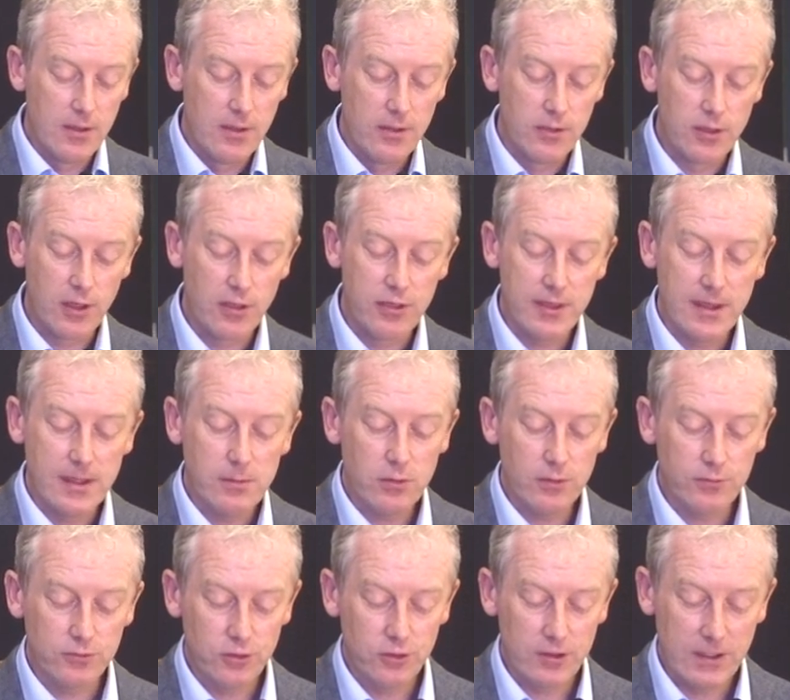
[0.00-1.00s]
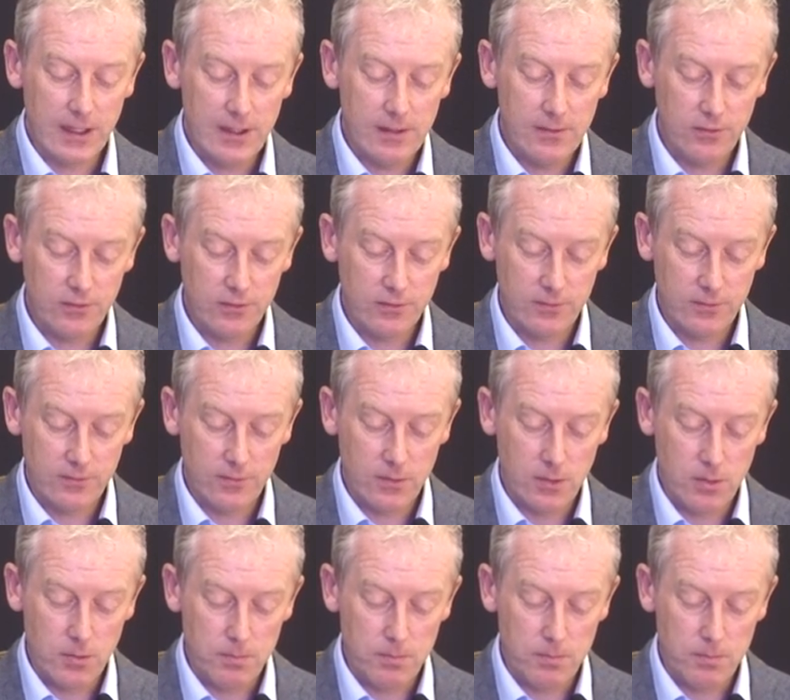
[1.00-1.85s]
The theme of today's